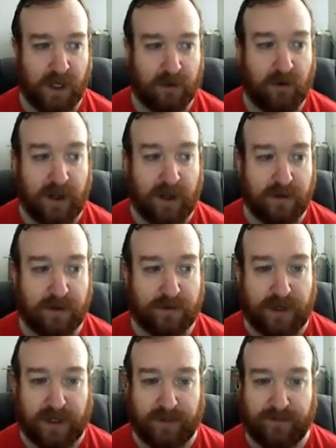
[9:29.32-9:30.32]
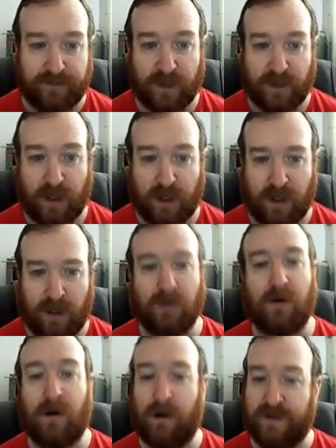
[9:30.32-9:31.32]
Right, 3.
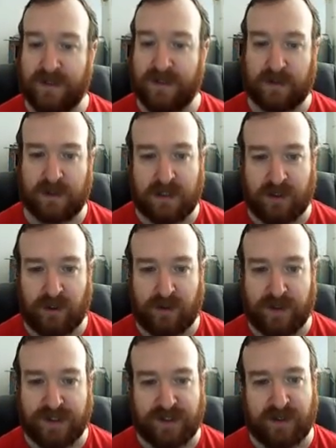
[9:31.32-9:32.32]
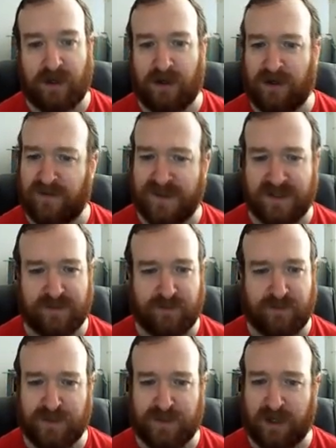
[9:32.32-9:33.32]
Oh, this is a good question. I love this
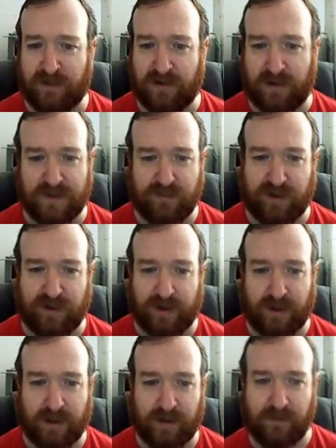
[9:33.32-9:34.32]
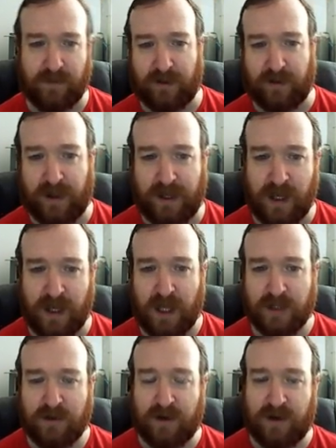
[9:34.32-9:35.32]
diagram, it's brilliant. Okay,
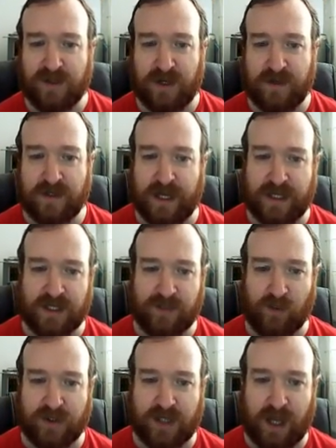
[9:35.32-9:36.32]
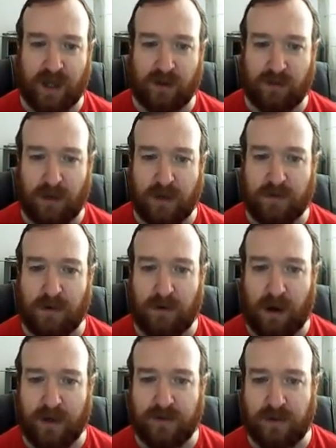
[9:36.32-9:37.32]
diagram shows a small scale micro
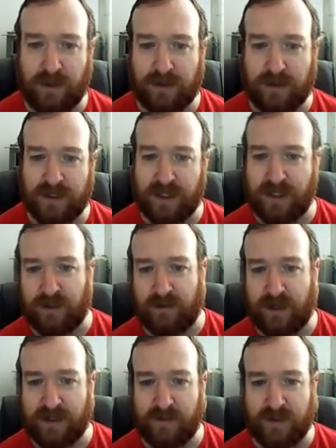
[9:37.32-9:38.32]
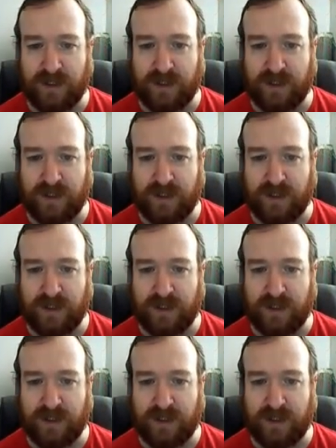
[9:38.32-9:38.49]
hydroelectricity generator